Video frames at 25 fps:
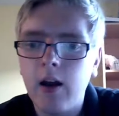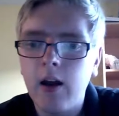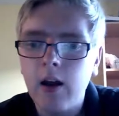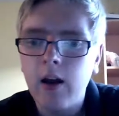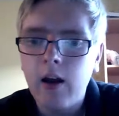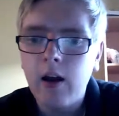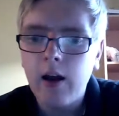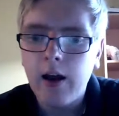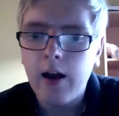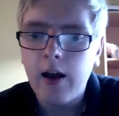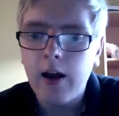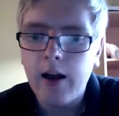
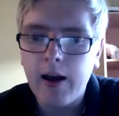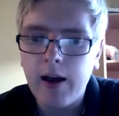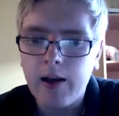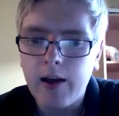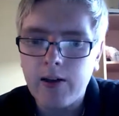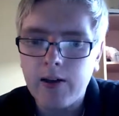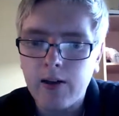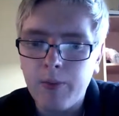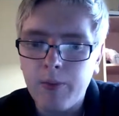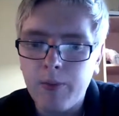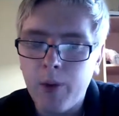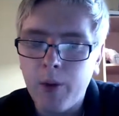
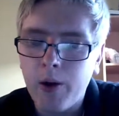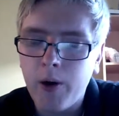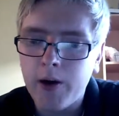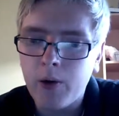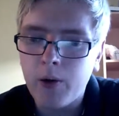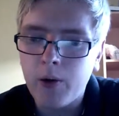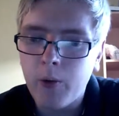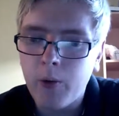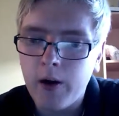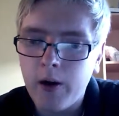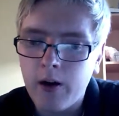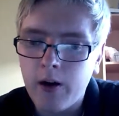To the
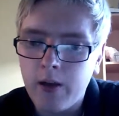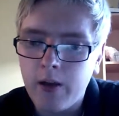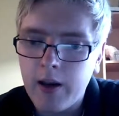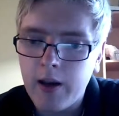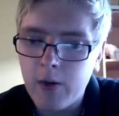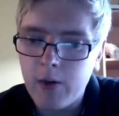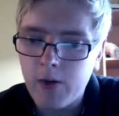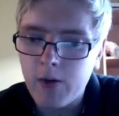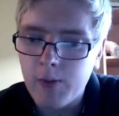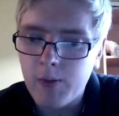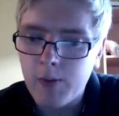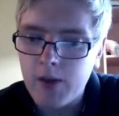point where they
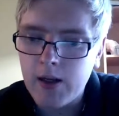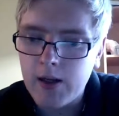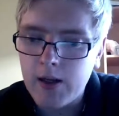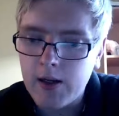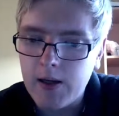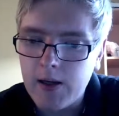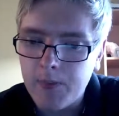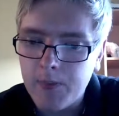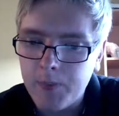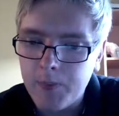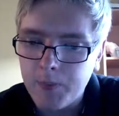would be